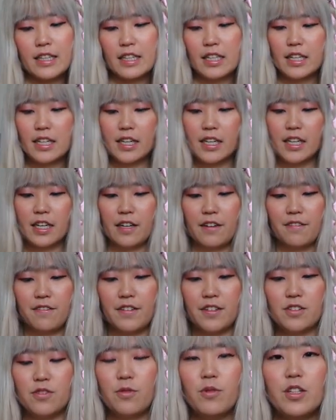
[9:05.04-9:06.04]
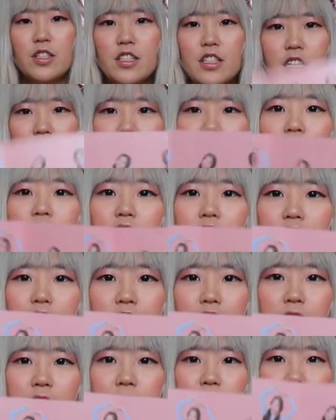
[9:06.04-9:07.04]
Then I have this
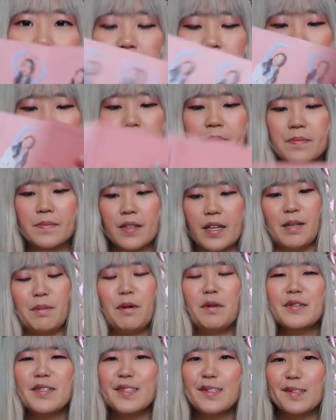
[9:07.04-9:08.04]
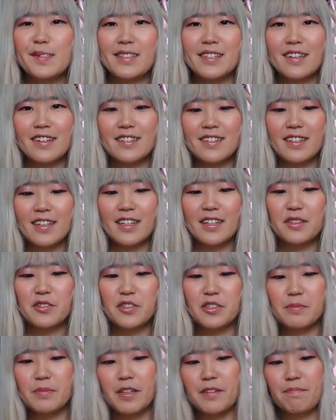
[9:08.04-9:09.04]
Wonyoung. I'm always so scared that I
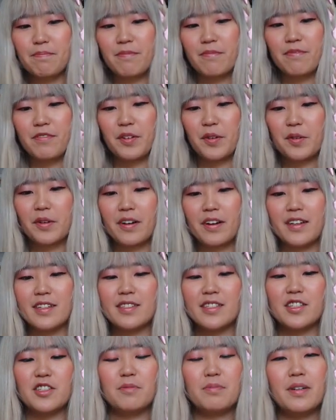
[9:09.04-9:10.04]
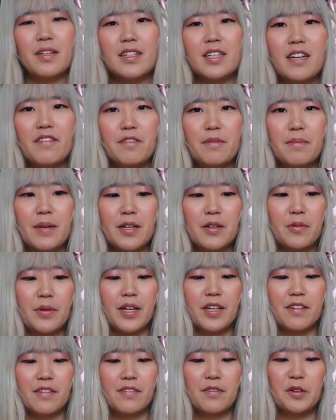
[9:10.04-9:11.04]
lose my photo cards. I should probably have a better
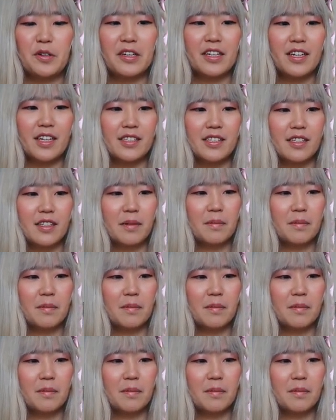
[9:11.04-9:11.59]
way of organizing